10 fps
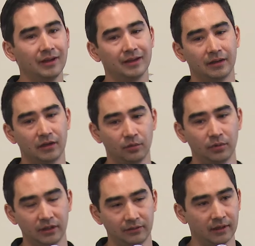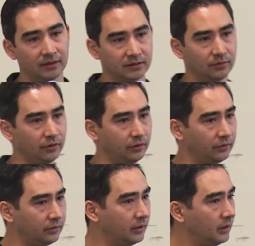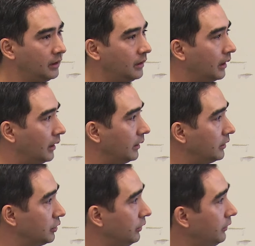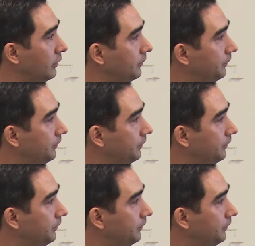can help alleviate some of those issues.